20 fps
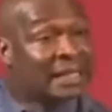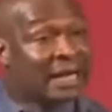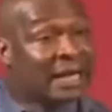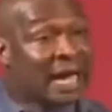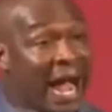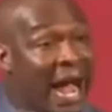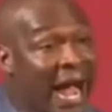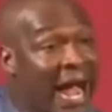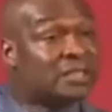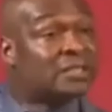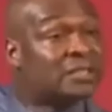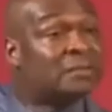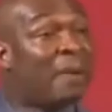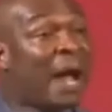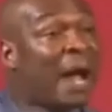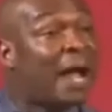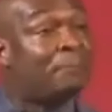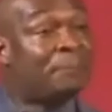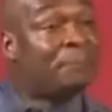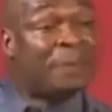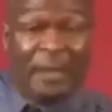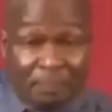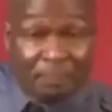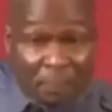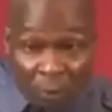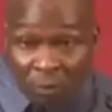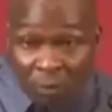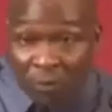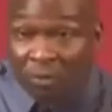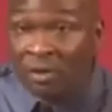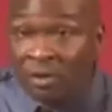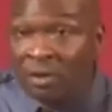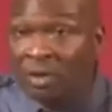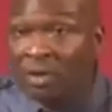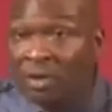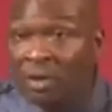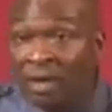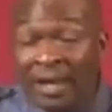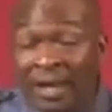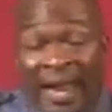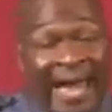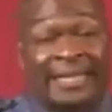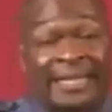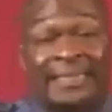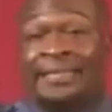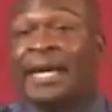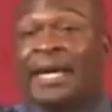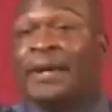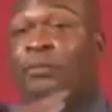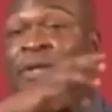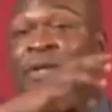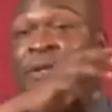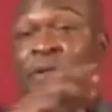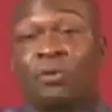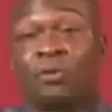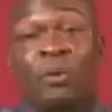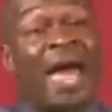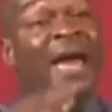Hacked by people. Like they withdrew